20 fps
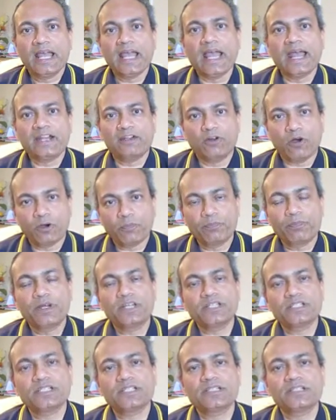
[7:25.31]
And
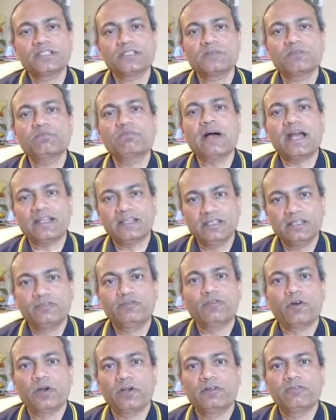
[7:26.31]
operations by
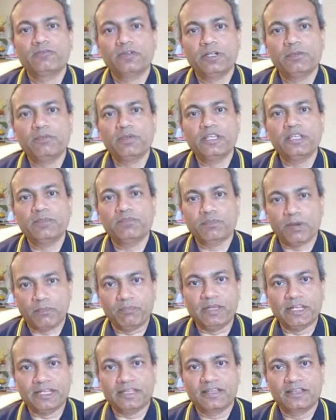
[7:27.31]
default will be
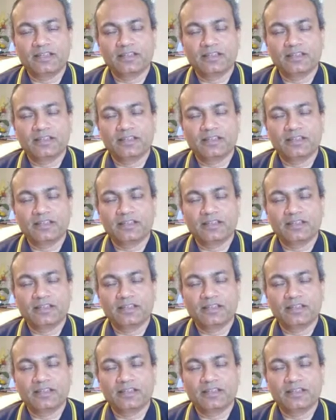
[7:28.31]
public,